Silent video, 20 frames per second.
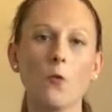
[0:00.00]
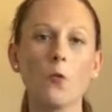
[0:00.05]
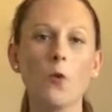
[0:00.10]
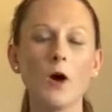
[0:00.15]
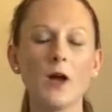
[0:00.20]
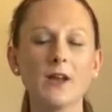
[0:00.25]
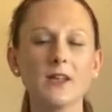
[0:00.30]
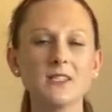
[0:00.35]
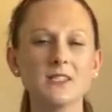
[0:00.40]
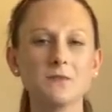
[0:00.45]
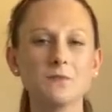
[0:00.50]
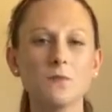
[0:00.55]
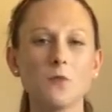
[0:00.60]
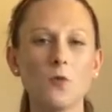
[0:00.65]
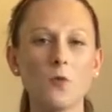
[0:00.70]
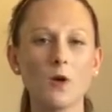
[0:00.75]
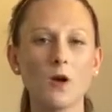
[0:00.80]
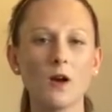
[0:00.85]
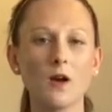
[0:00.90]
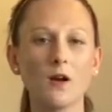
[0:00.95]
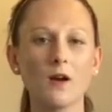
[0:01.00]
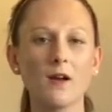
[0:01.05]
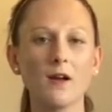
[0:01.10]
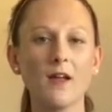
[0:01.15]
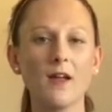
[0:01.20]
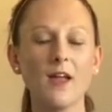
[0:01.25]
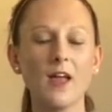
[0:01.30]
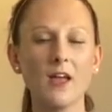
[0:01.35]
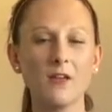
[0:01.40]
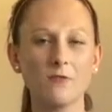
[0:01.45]
What is
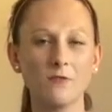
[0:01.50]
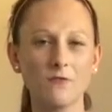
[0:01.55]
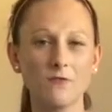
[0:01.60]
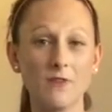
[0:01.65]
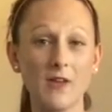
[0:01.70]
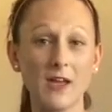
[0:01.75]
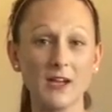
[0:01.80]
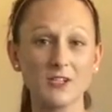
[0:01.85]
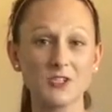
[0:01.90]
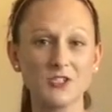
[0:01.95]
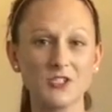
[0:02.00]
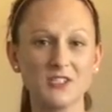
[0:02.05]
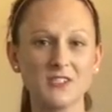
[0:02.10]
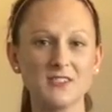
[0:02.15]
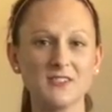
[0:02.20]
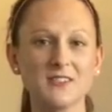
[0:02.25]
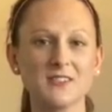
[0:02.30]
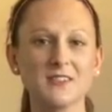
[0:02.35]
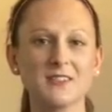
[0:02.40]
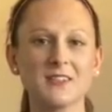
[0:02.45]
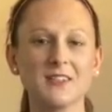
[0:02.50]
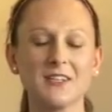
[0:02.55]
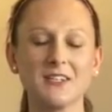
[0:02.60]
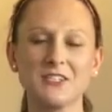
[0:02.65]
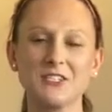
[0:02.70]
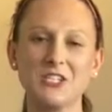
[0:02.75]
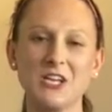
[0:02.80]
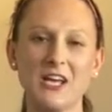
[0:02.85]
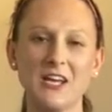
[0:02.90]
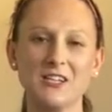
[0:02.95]
more infectious,
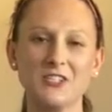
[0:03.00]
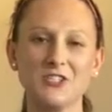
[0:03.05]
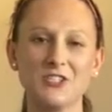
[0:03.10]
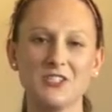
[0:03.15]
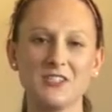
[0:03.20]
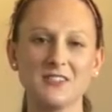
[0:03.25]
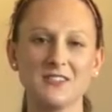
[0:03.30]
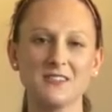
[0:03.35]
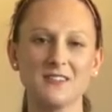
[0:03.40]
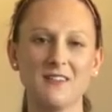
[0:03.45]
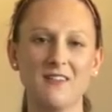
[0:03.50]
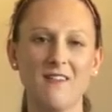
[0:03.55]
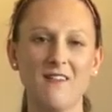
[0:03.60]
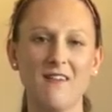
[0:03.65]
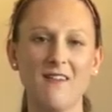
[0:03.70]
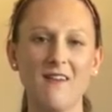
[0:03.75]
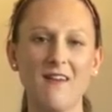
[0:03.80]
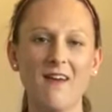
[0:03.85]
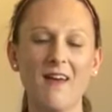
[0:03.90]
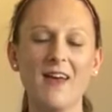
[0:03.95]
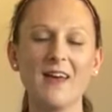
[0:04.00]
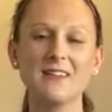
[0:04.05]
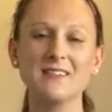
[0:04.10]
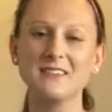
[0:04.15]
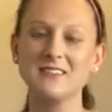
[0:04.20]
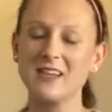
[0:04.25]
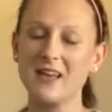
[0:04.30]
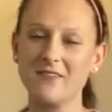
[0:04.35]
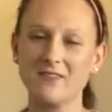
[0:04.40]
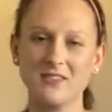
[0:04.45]
contagious,
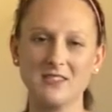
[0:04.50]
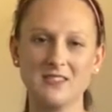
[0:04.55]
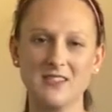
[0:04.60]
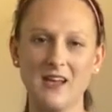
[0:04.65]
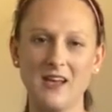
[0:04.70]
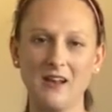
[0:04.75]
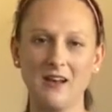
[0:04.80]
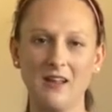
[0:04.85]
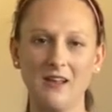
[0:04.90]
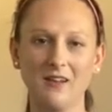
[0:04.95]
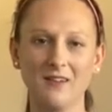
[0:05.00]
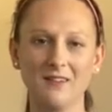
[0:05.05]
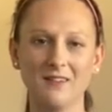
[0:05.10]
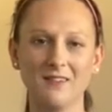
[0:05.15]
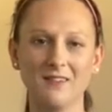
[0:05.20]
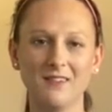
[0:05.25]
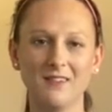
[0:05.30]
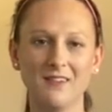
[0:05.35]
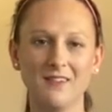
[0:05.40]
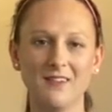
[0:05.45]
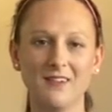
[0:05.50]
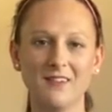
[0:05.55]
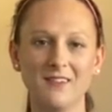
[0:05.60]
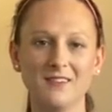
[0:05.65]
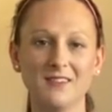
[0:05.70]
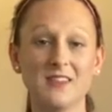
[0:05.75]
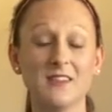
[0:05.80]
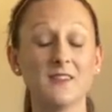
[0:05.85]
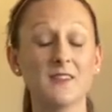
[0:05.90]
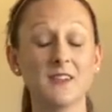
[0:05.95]
and devastating
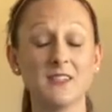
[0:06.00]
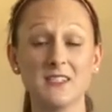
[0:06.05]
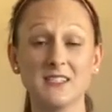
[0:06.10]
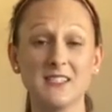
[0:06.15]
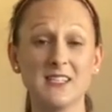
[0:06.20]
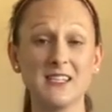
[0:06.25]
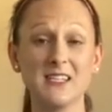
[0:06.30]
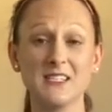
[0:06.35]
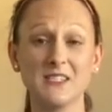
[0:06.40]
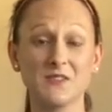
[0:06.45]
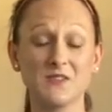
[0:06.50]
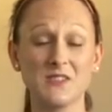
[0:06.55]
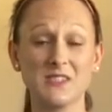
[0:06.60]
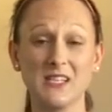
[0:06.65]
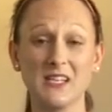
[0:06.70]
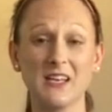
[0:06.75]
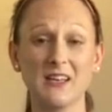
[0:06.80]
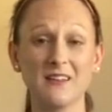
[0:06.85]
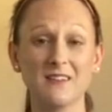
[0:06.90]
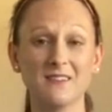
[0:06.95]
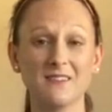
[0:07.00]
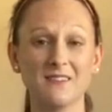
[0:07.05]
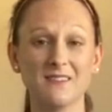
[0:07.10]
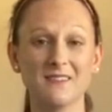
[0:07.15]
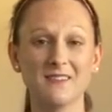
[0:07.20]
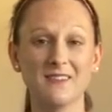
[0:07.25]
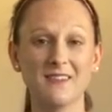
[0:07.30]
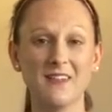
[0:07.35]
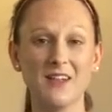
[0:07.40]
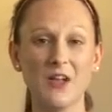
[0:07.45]
than the disease of sin?
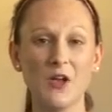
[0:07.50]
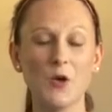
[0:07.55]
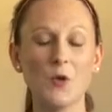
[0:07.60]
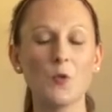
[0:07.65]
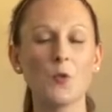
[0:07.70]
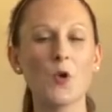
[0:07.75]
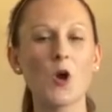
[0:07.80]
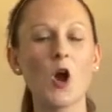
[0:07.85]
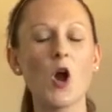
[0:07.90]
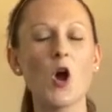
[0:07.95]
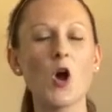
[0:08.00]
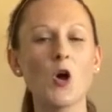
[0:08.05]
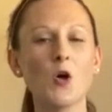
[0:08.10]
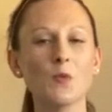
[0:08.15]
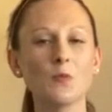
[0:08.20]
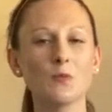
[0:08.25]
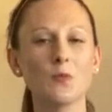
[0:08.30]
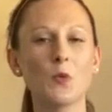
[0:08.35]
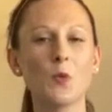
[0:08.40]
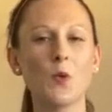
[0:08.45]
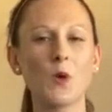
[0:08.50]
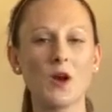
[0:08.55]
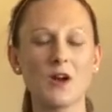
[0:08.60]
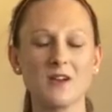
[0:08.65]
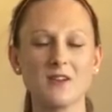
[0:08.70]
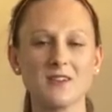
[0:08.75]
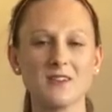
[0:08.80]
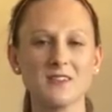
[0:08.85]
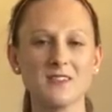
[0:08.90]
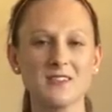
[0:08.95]
We're all
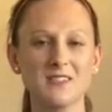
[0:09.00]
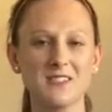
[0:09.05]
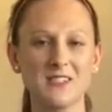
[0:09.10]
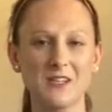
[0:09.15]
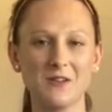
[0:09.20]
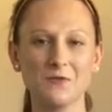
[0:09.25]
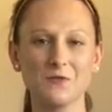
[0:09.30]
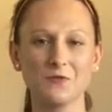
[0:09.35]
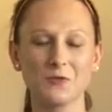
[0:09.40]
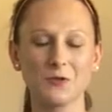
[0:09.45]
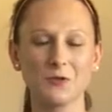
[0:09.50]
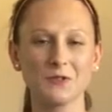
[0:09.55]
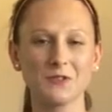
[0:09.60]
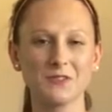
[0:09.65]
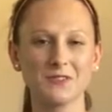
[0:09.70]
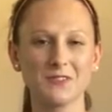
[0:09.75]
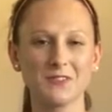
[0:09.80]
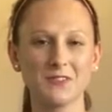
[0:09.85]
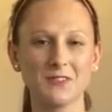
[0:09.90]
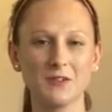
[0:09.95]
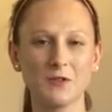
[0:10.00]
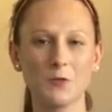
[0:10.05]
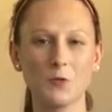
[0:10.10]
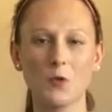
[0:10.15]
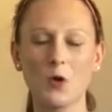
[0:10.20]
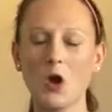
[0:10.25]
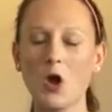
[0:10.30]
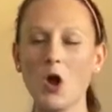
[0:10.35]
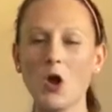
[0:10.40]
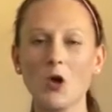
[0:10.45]
born sinful.
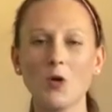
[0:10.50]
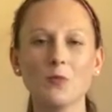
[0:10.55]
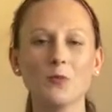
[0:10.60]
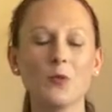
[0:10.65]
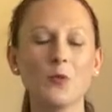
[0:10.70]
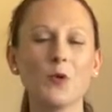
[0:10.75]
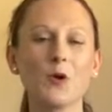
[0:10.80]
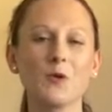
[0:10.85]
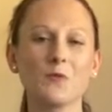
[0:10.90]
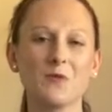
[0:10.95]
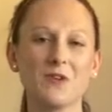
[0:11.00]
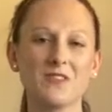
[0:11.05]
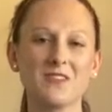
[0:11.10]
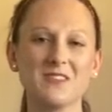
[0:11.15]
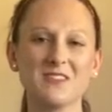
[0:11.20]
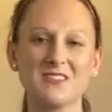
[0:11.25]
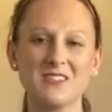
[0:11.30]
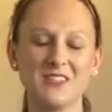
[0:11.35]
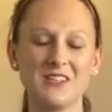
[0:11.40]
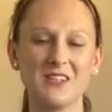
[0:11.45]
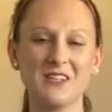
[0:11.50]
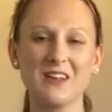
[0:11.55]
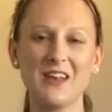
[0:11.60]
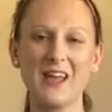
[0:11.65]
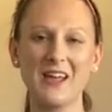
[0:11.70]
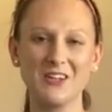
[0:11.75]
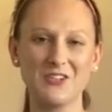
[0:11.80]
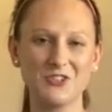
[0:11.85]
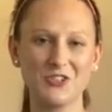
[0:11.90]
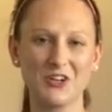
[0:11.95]
We're all born with a
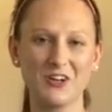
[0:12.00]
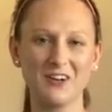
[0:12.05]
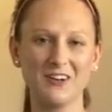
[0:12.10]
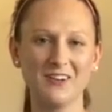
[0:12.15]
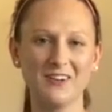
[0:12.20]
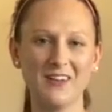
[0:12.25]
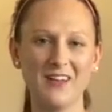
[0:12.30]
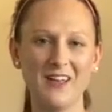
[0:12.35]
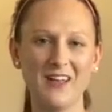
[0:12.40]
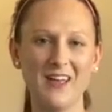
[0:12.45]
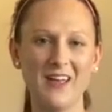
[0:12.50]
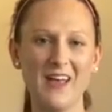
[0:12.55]
sin nature.